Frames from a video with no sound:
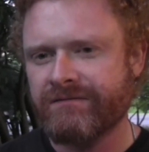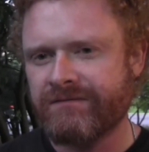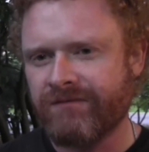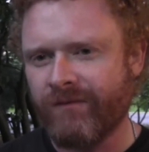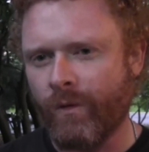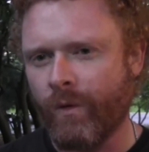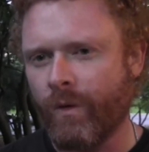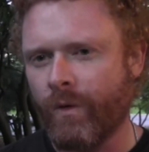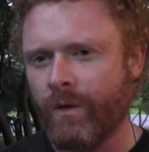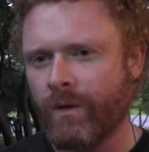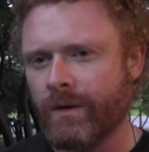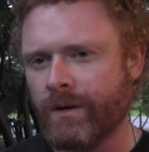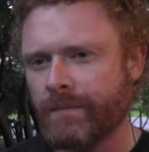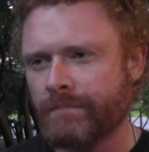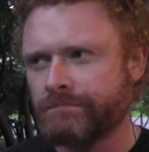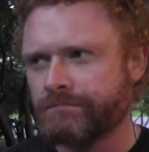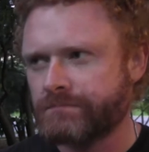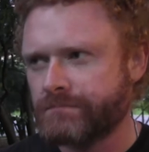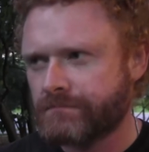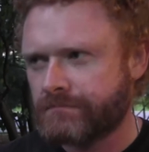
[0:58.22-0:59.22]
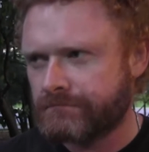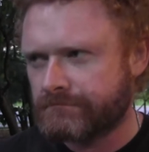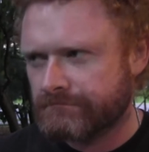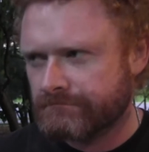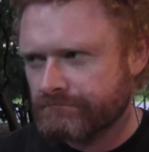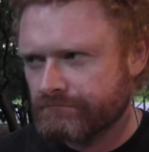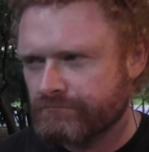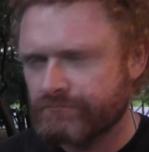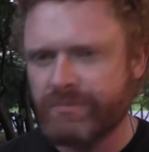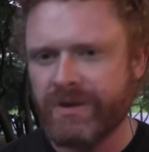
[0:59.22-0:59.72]
for
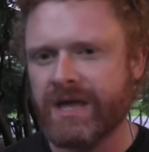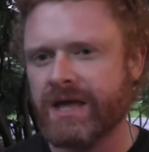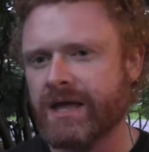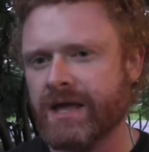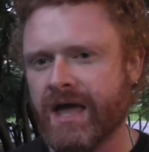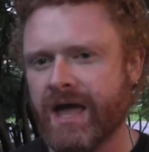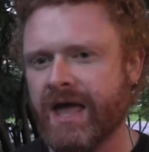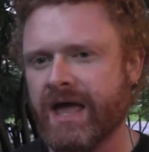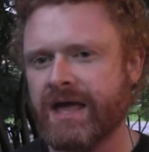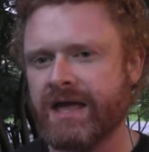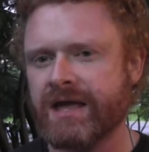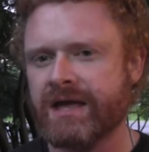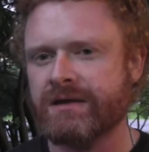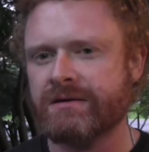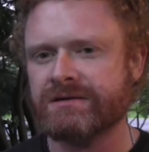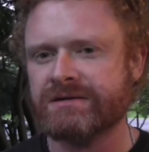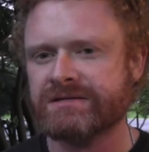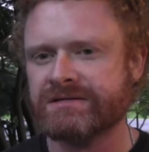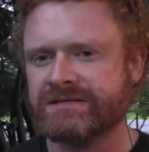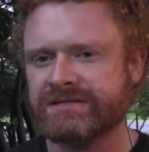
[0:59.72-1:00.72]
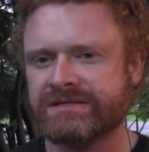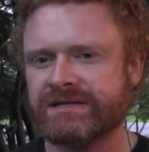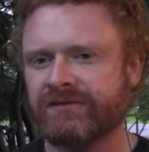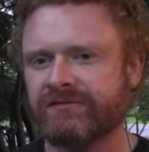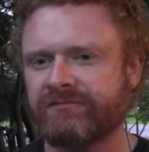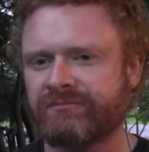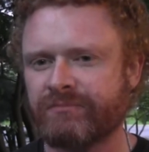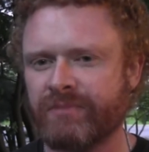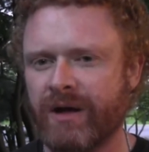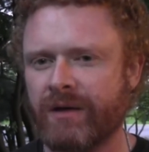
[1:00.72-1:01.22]
being a
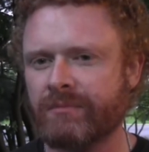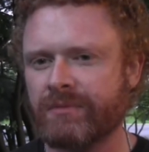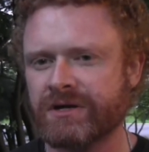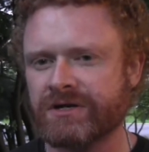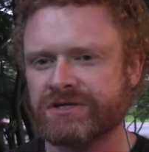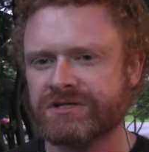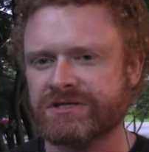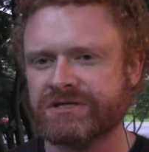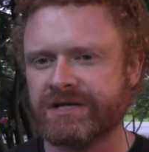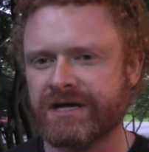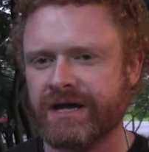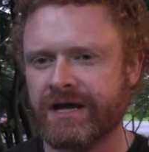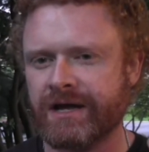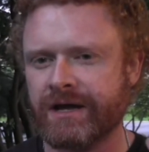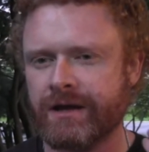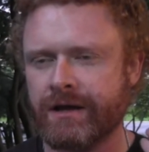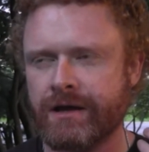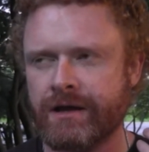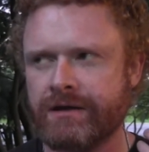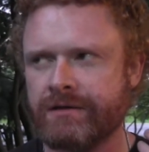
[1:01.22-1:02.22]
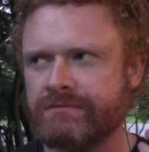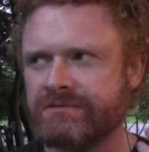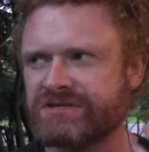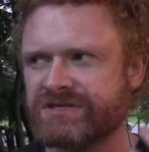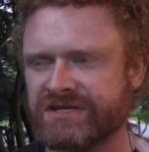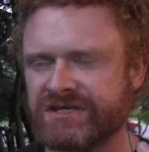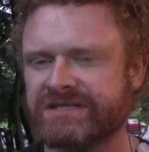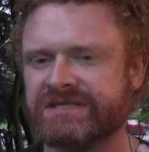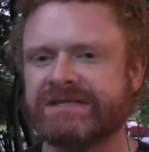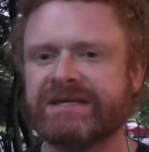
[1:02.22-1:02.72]
self-published
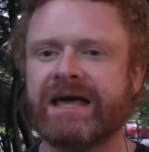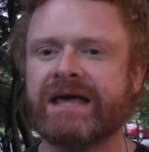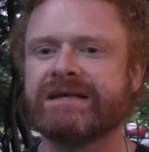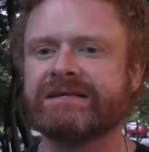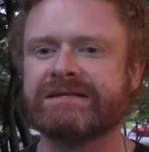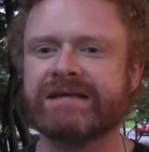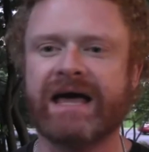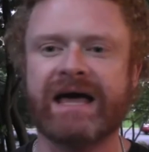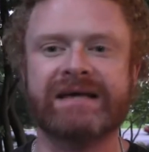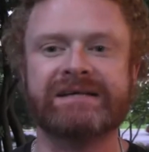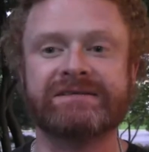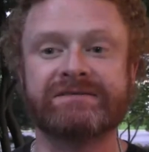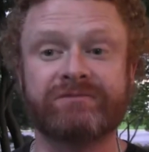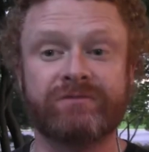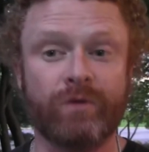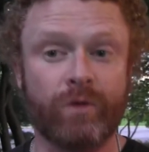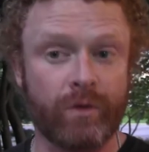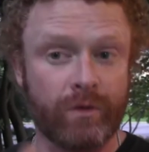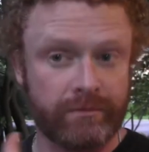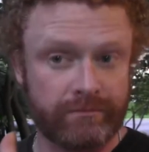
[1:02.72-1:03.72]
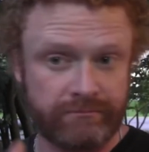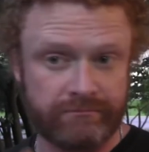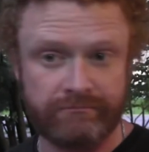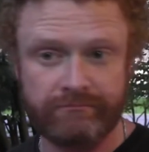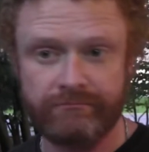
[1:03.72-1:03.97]
success as for